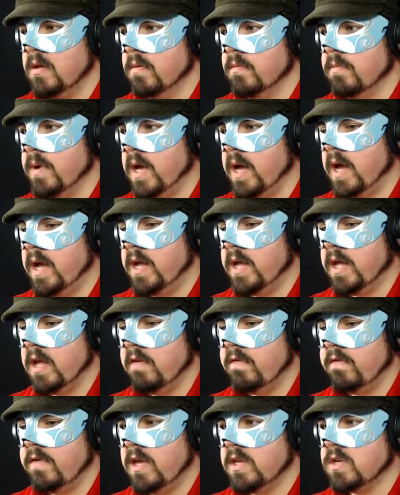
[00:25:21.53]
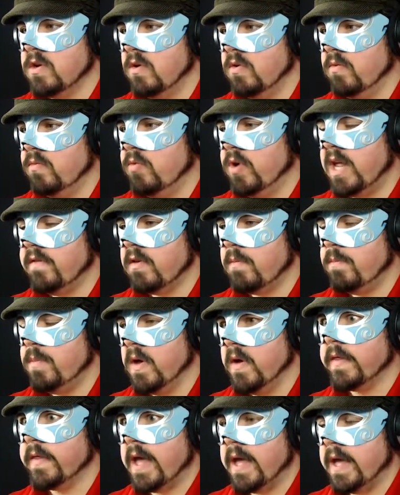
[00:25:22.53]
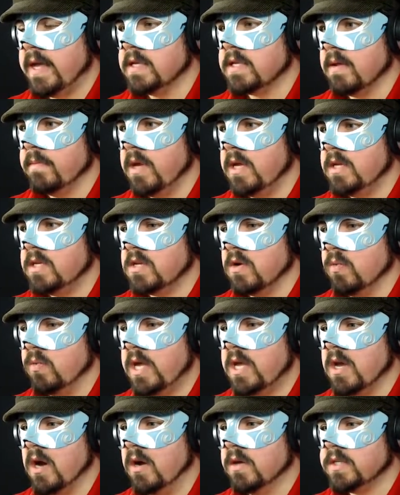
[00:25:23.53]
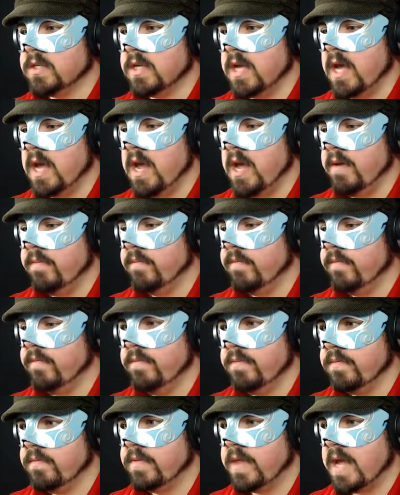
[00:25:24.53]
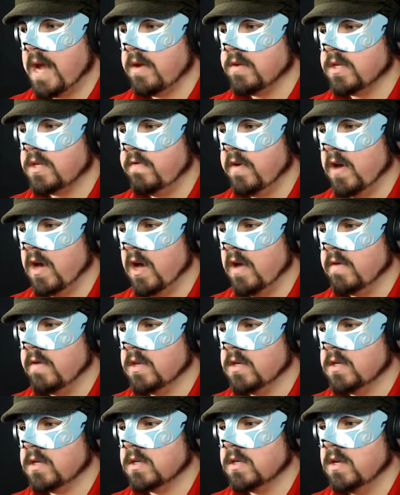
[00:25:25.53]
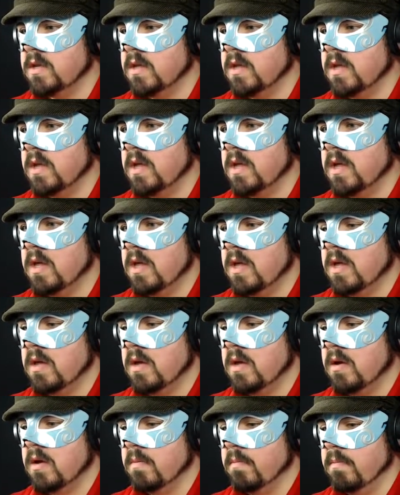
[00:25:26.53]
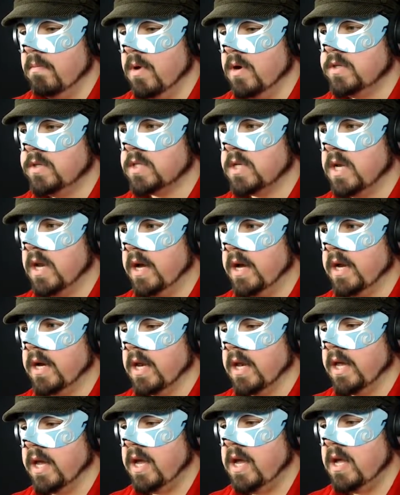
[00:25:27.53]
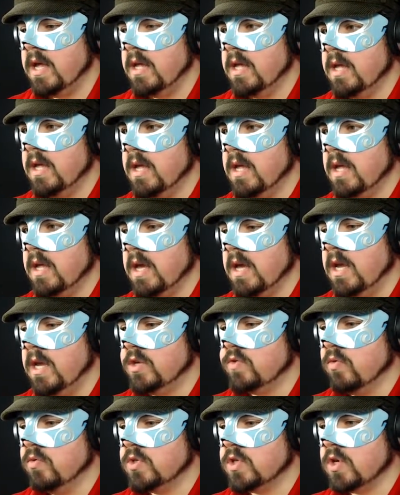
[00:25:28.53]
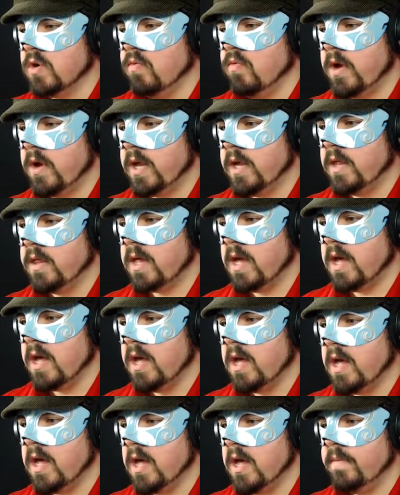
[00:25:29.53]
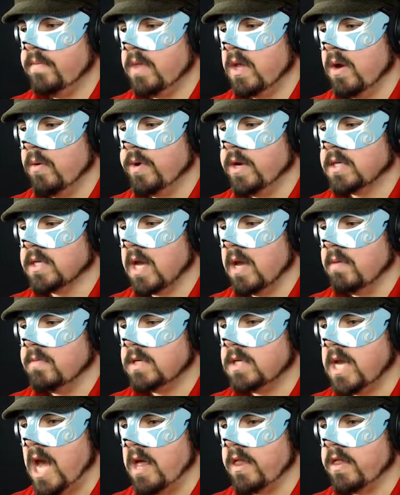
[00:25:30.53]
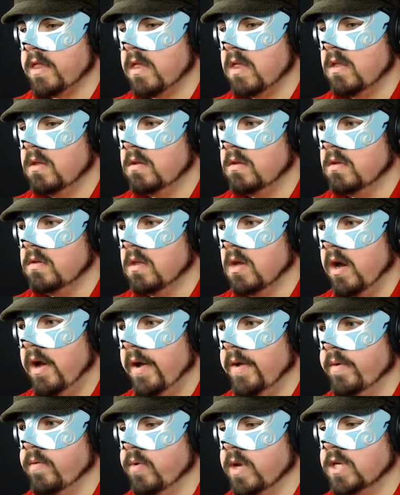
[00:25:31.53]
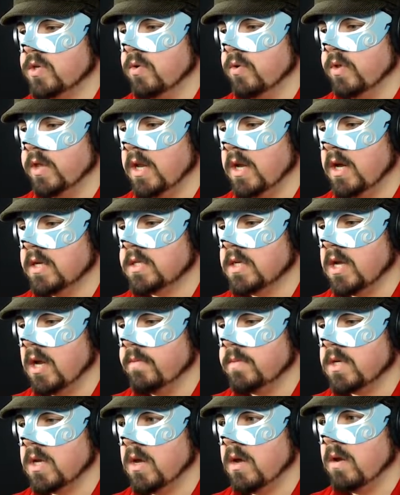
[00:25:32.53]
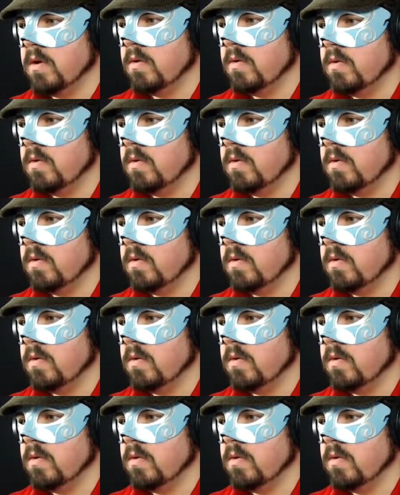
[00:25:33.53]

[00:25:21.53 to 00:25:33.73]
But if he's got whatever perk that is that means that we can't see down survivors, most likely he's also running that no one escapes death that we saw in the last time. So